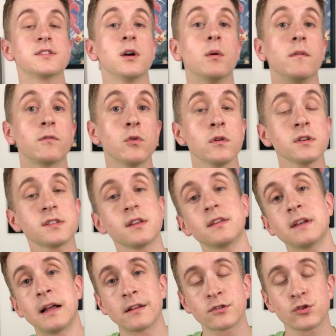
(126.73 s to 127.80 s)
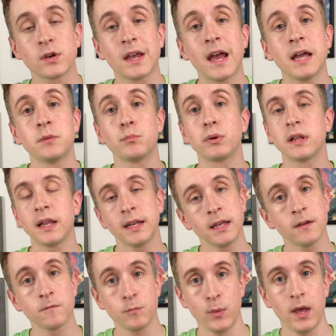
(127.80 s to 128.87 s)
of course the Dollar Tree had plenty
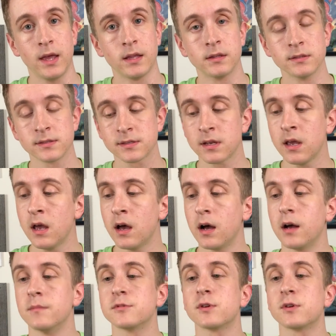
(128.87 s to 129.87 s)
of pens. So